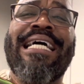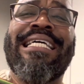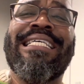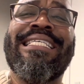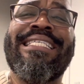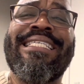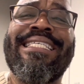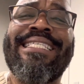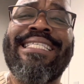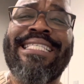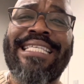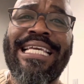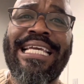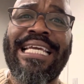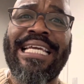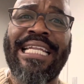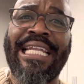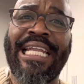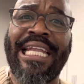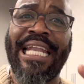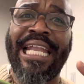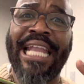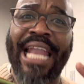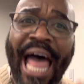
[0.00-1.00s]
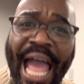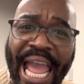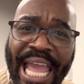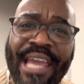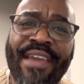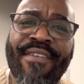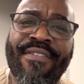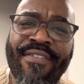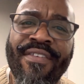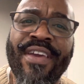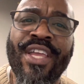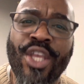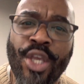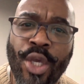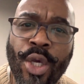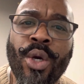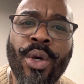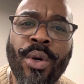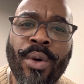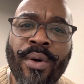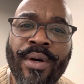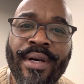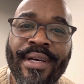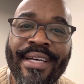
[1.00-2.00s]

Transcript: see life in you.